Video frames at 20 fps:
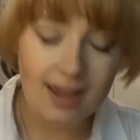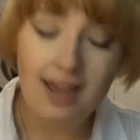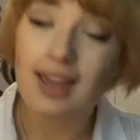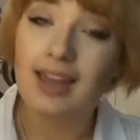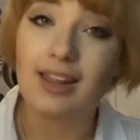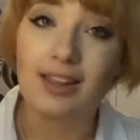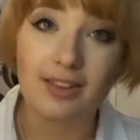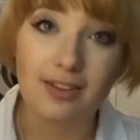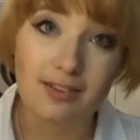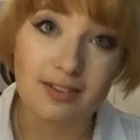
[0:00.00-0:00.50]

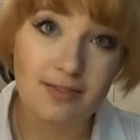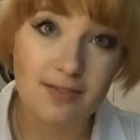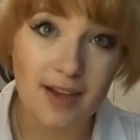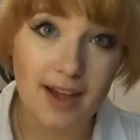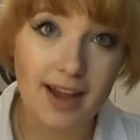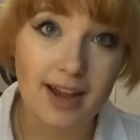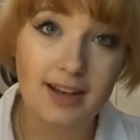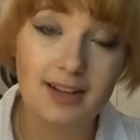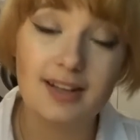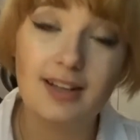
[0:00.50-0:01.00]
It looks
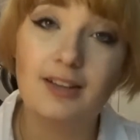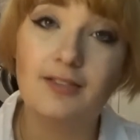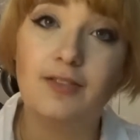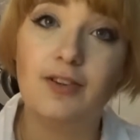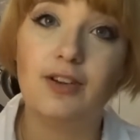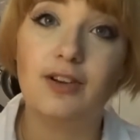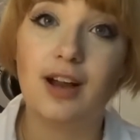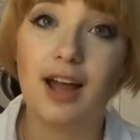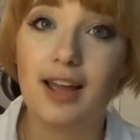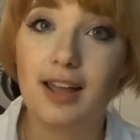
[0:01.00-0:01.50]
fine. If
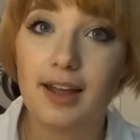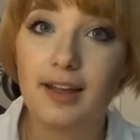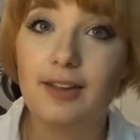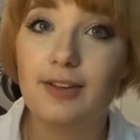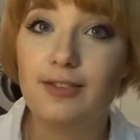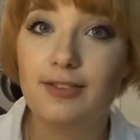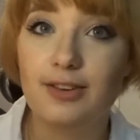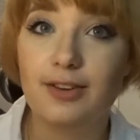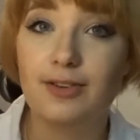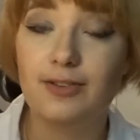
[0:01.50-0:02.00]
you're not yellow
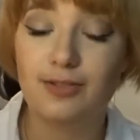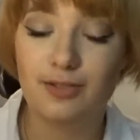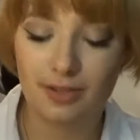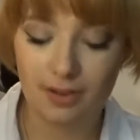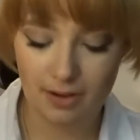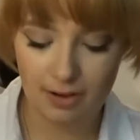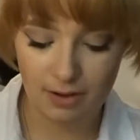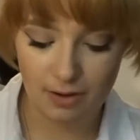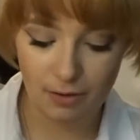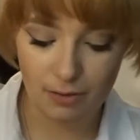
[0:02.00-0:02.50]
toned,
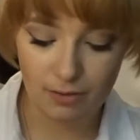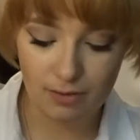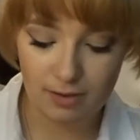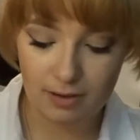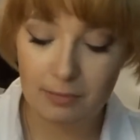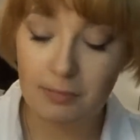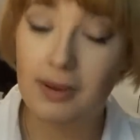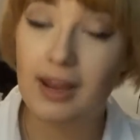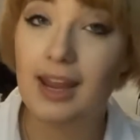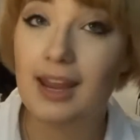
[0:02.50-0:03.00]
use
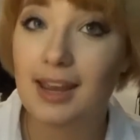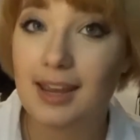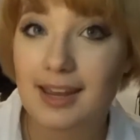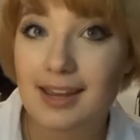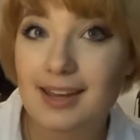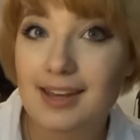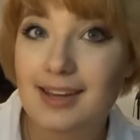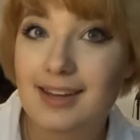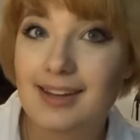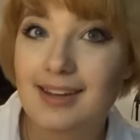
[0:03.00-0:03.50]
the
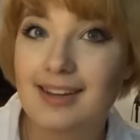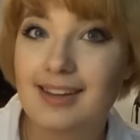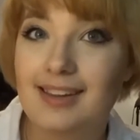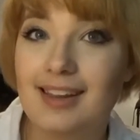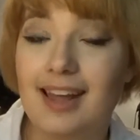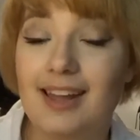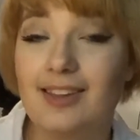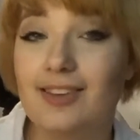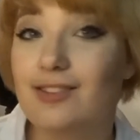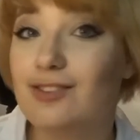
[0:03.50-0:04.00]
pink.
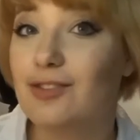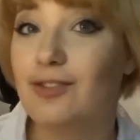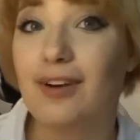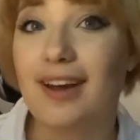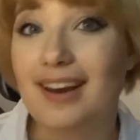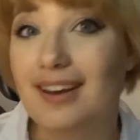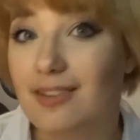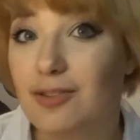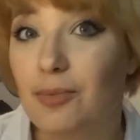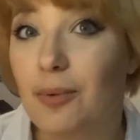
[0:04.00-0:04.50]
That looks
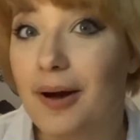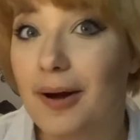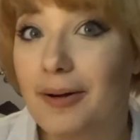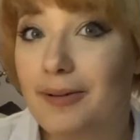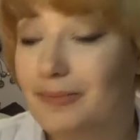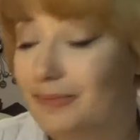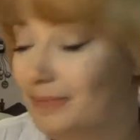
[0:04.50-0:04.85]
great as well.